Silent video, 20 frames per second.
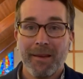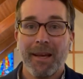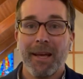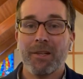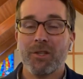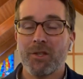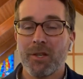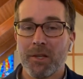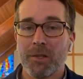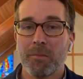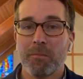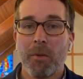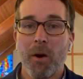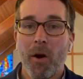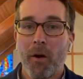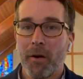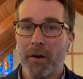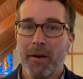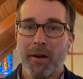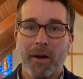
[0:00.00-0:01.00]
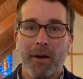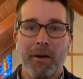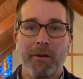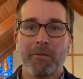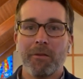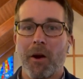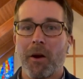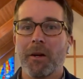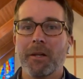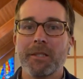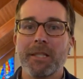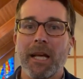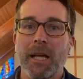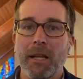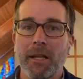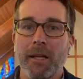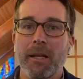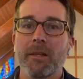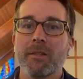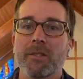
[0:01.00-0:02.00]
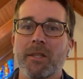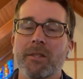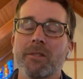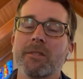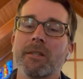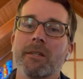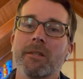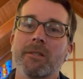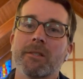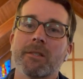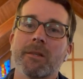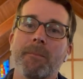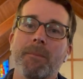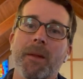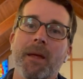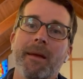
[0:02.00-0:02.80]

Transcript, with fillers: It's just part of our daily existence.